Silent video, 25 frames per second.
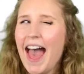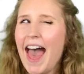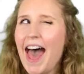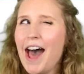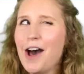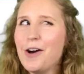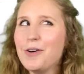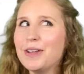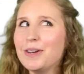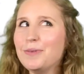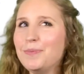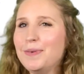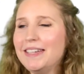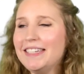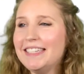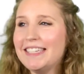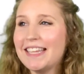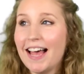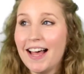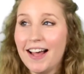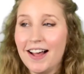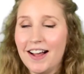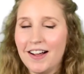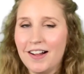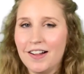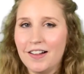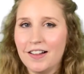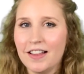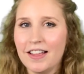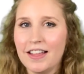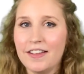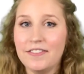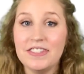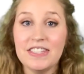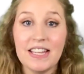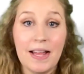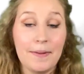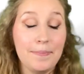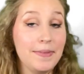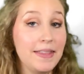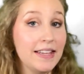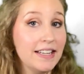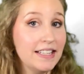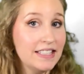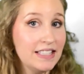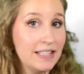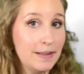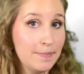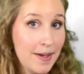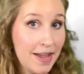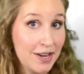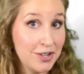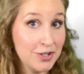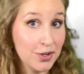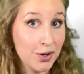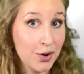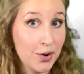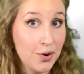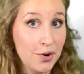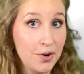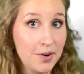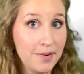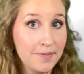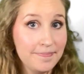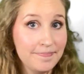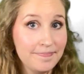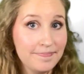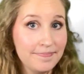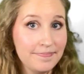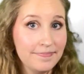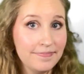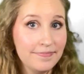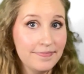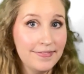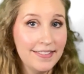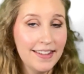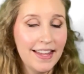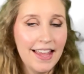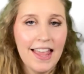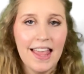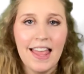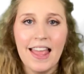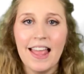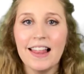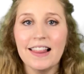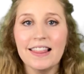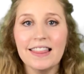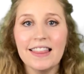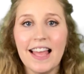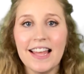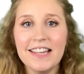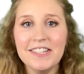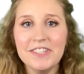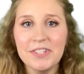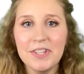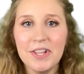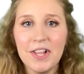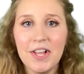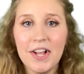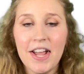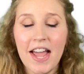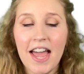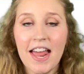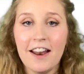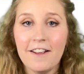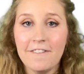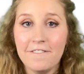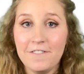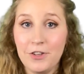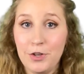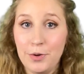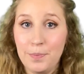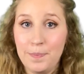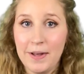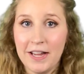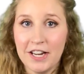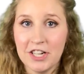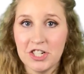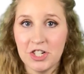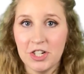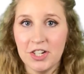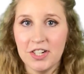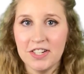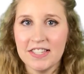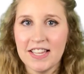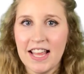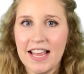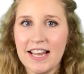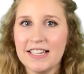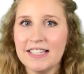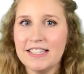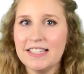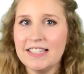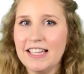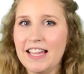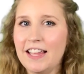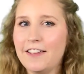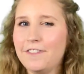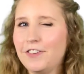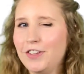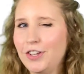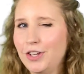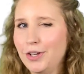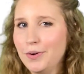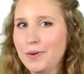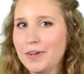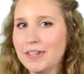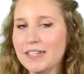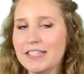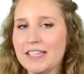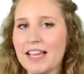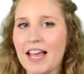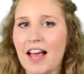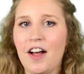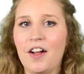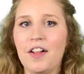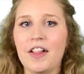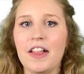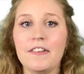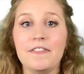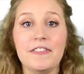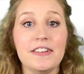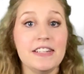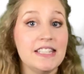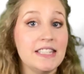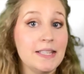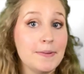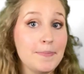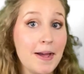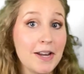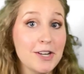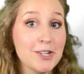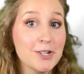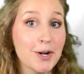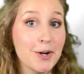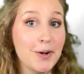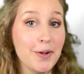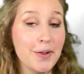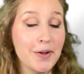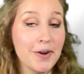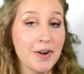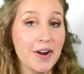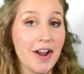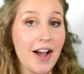How can we tell if something's symmetrical? Let's look at a few pictures and see if you can tell if it's symmetrical or